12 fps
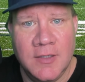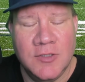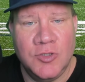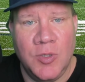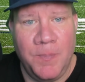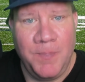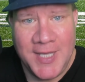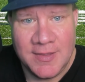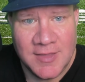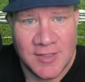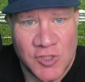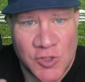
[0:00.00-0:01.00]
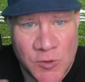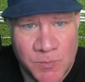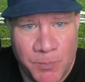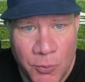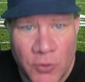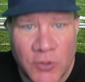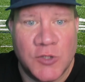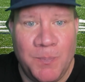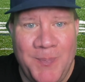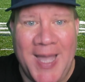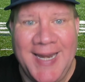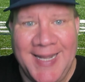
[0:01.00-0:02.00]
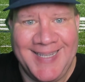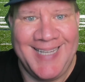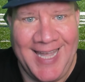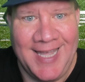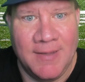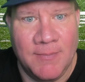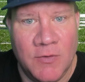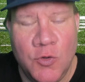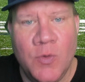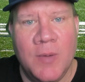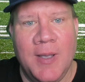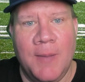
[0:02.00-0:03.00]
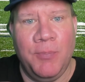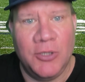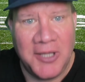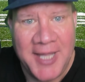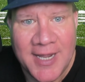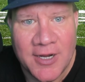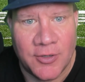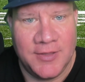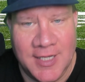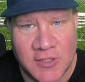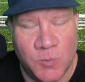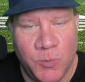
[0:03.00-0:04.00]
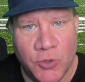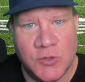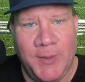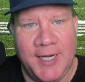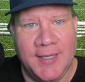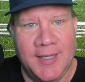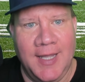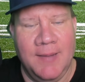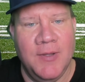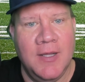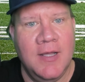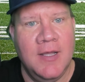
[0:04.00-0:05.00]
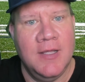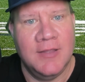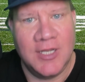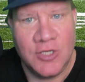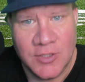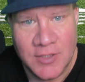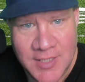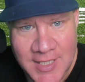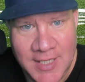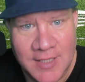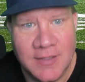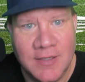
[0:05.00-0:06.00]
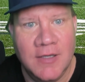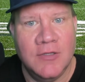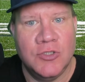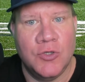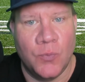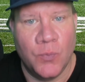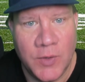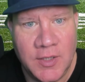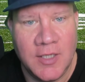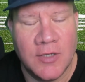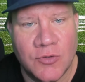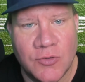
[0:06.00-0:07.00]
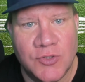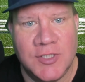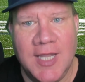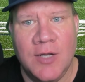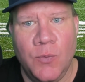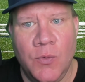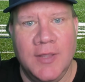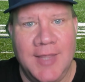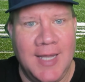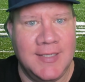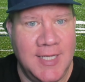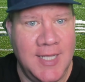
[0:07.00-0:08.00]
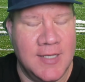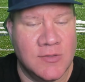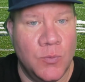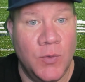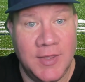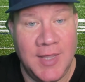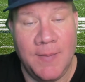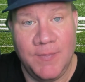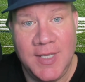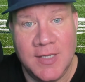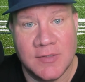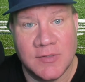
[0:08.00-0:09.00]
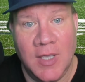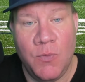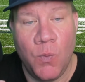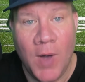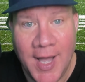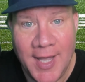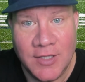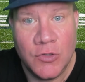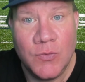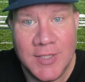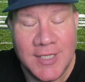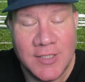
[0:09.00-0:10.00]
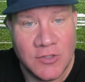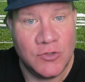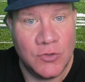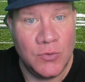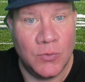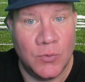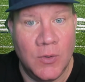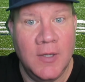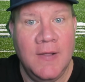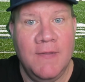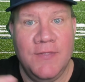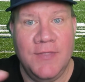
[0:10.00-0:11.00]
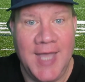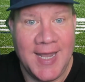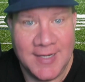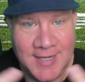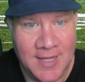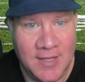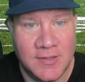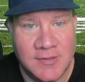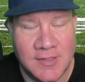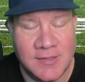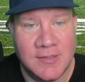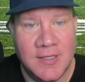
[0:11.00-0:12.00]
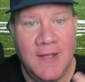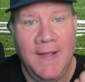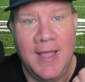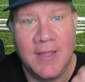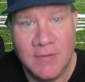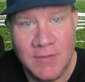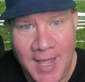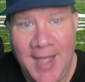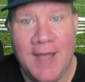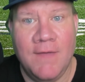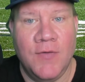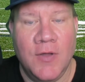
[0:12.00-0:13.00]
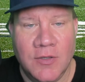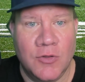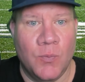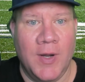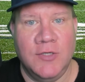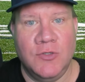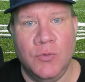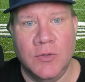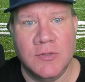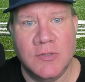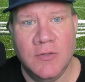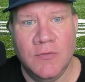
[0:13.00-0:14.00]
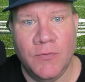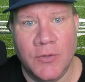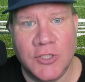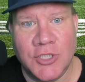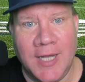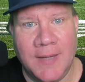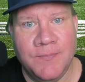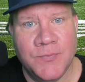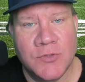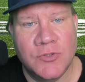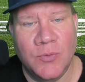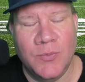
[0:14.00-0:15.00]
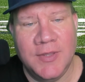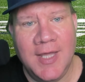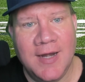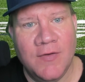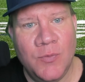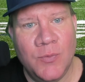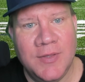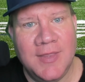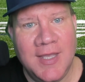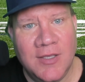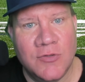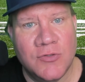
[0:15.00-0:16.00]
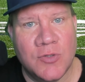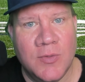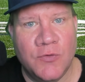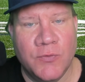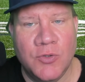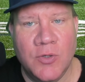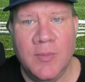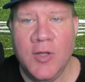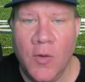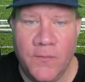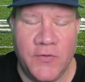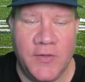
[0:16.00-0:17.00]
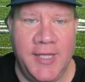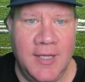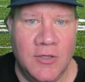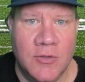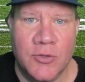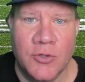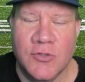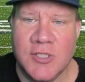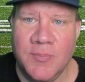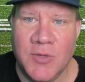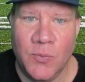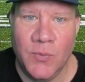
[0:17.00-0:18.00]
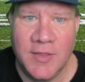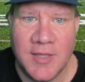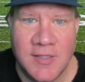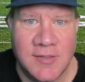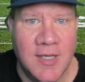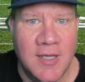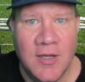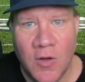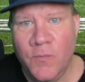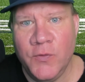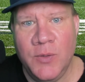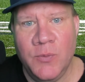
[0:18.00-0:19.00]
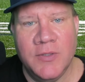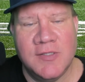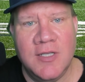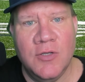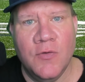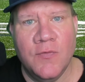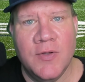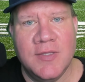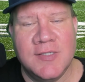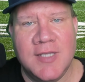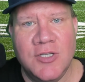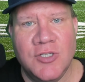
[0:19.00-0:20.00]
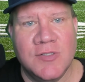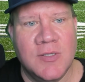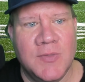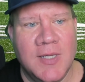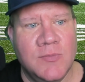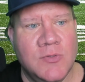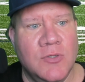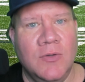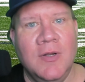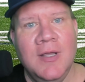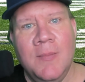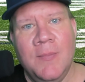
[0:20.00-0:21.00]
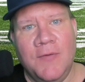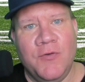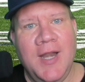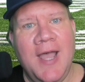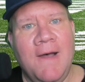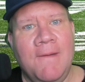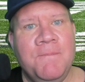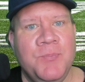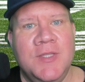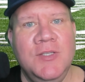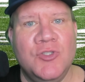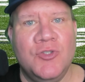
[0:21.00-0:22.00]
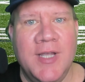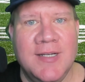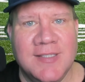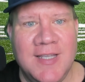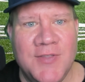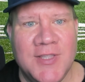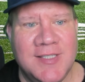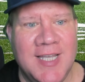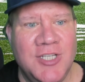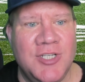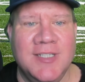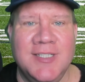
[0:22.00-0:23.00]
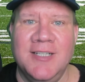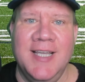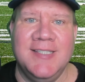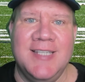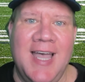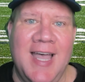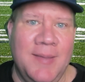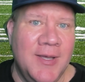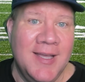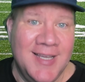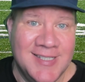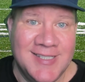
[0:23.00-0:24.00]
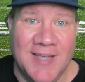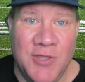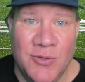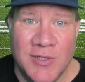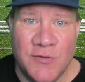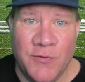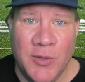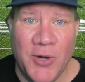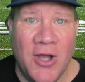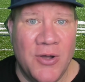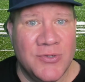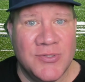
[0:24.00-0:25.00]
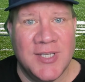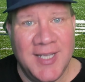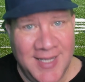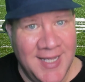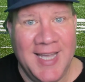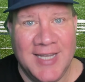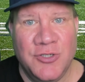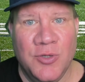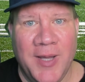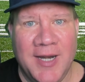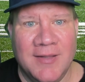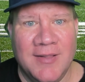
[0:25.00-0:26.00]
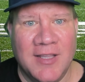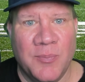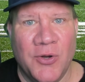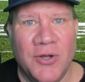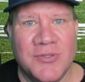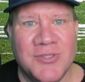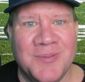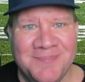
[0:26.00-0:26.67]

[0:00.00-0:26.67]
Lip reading: to beat the sports betting game and you want to be a player in that sports betting game, then you need to really understand what that takes, what that means, and why you need to do that analysis and have the right tools for the job. So with that, everyone, thank you so much for joining me. Hopefully you learned something with this. Hopefully we'll see you over at the station sometime soon. But for now, this train is leaving the station. Until next time, save the units for the pros and do your betting like this.